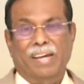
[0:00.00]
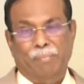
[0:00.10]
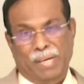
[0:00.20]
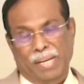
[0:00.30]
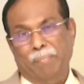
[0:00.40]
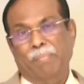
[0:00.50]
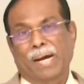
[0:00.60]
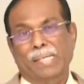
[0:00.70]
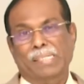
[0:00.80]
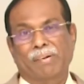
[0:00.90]
And many
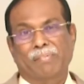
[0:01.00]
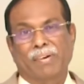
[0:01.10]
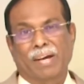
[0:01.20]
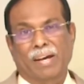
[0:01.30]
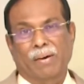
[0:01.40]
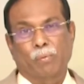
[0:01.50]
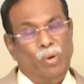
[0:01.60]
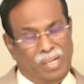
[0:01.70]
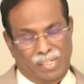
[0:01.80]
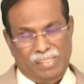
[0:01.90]
parts of
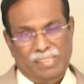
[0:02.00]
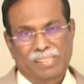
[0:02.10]
world.